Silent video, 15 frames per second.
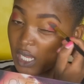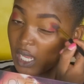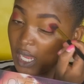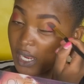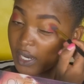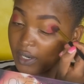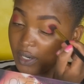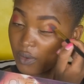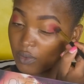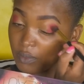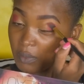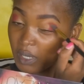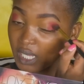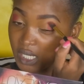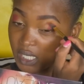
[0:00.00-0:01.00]
around
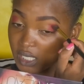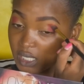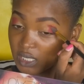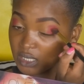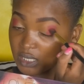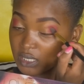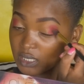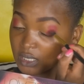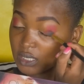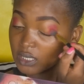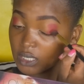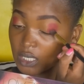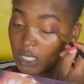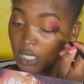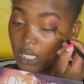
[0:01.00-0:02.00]
my crease,
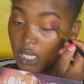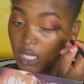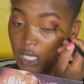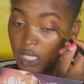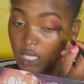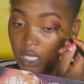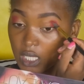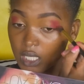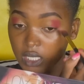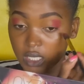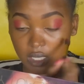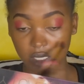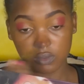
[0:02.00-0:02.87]
the